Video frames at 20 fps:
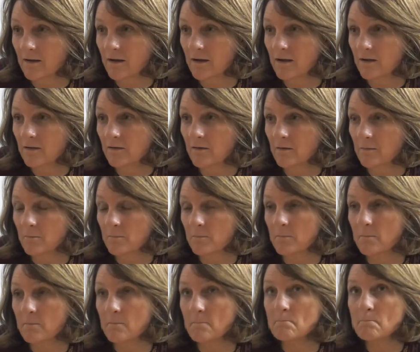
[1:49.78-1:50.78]
care plan
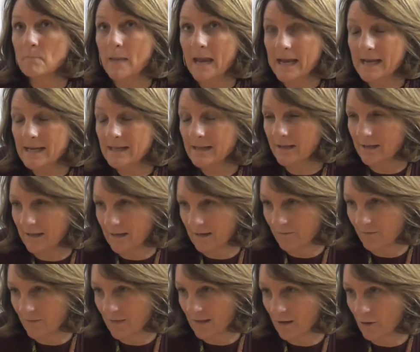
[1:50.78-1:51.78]
appropriately and to make
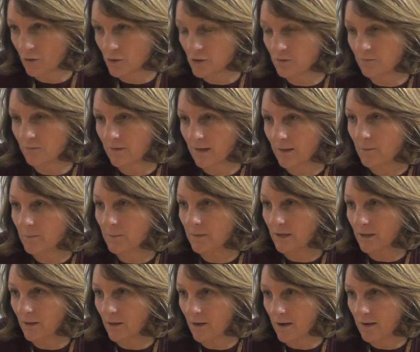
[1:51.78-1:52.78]
sure that any
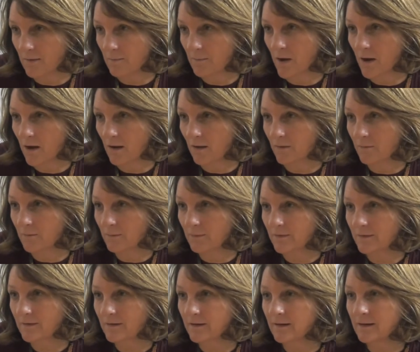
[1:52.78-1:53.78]
results and
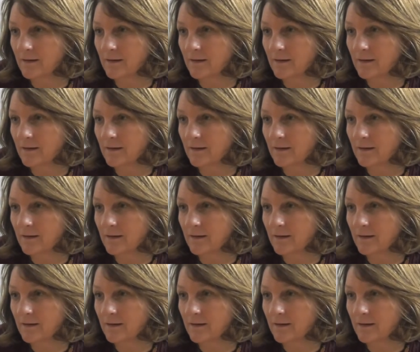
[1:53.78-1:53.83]
recommendations are